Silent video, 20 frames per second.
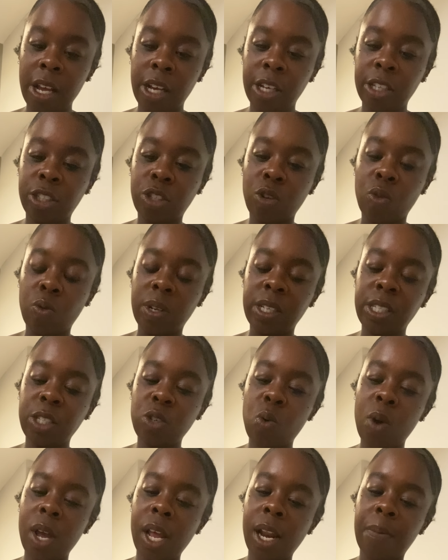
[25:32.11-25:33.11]
So this
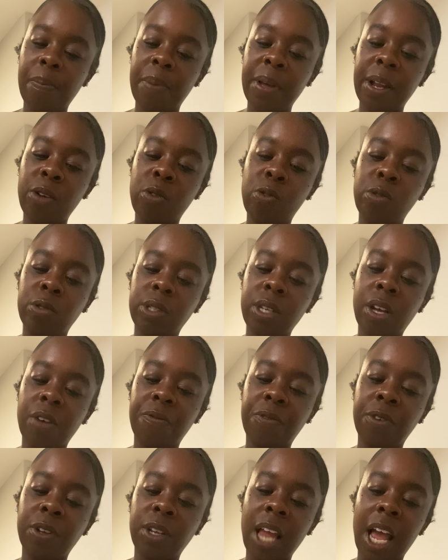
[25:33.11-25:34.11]
Queen of Pentacles could
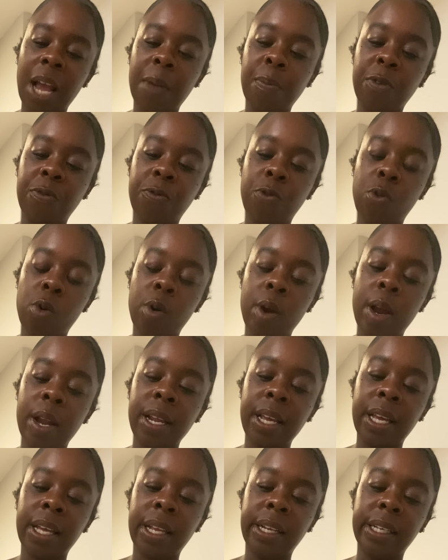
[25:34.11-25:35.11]
feel like before
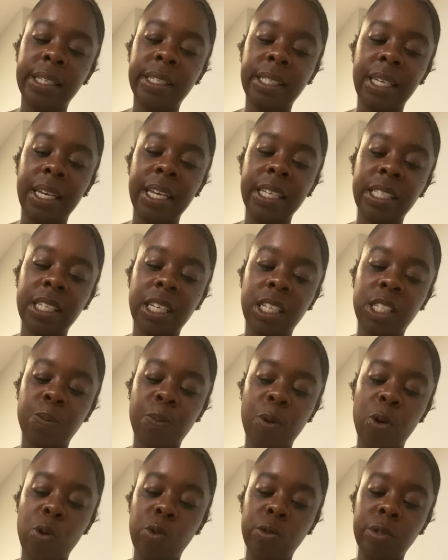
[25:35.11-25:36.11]
any of this gets
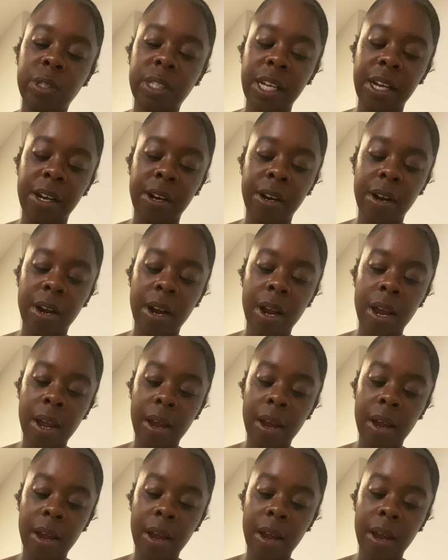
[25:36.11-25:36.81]
exposed here,